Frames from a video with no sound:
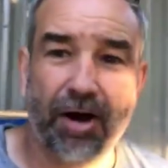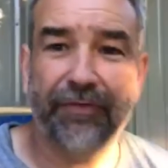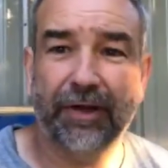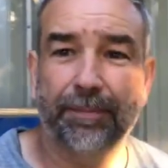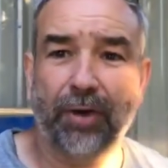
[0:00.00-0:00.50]

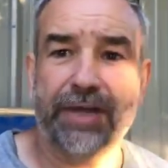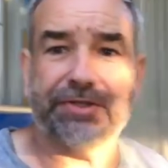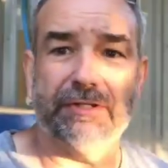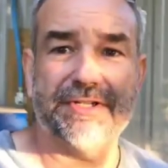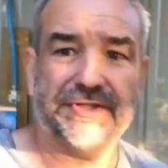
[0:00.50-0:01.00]
the
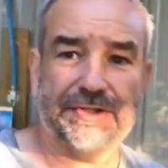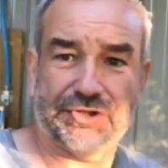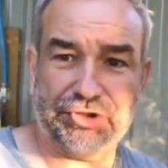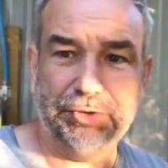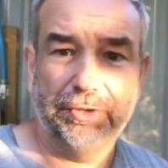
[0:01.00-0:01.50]
compressors
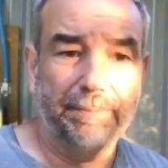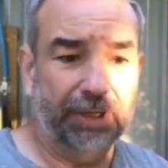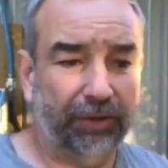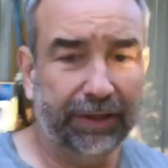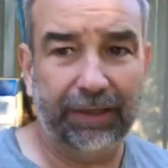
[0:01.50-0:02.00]
to the
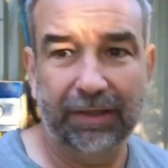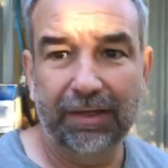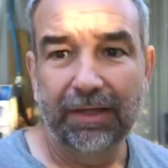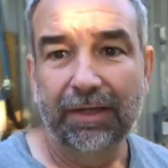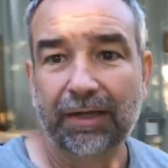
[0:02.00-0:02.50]
building,
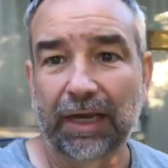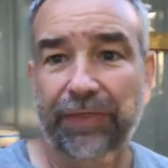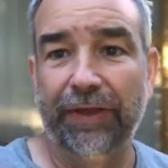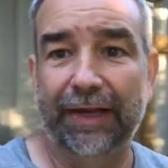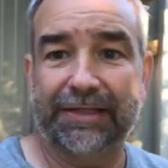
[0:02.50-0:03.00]
and
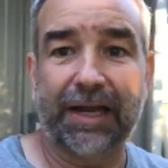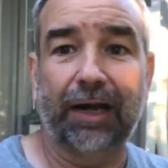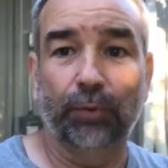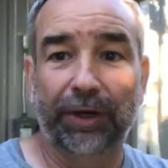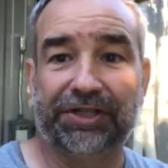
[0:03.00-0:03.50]
then it's kind
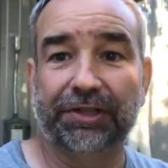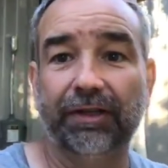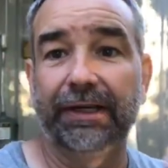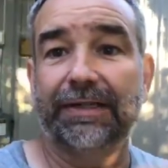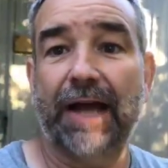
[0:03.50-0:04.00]
of
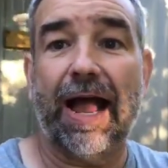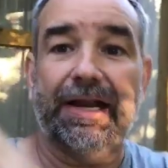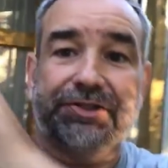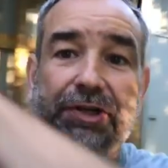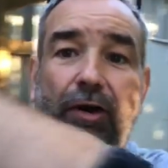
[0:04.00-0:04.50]
rigidly
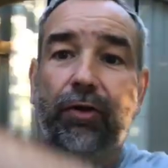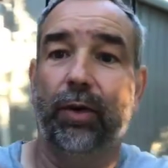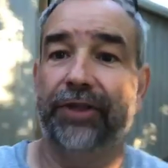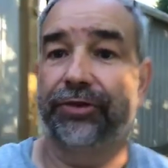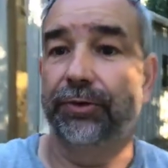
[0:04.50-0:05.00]
attached all the
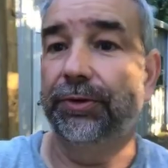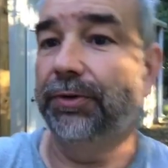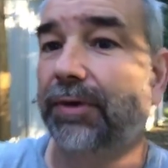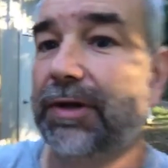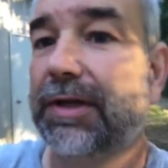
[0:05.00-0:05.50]
way
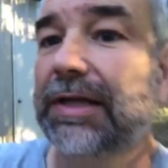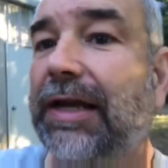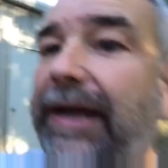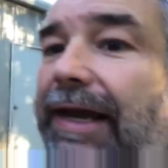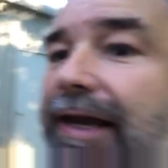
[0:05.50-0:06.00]
through.
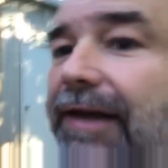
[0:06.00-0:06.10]
And